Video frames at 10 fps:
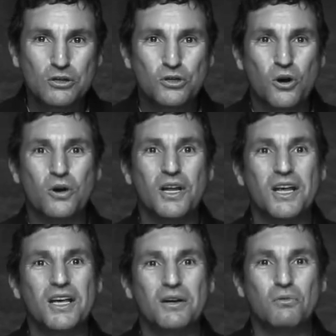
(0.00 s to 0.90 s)

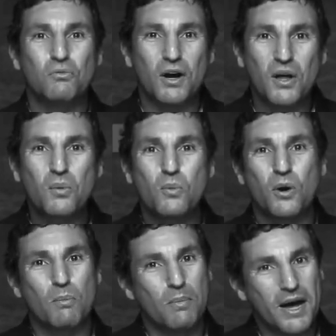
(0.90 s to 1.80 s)
journeying in a realm
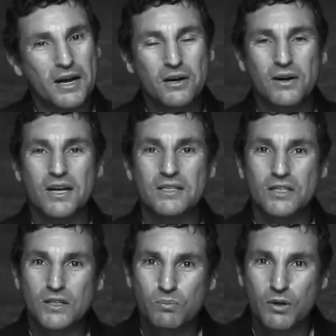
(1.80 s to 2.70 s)
where matter and
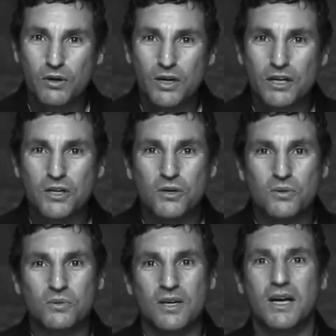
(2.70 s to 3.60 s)
spirit
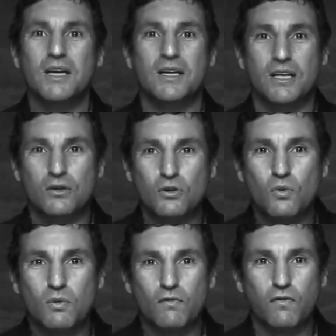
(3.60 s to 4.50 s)
unite in
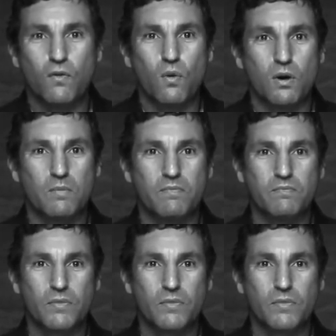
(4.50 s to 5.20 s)
human form.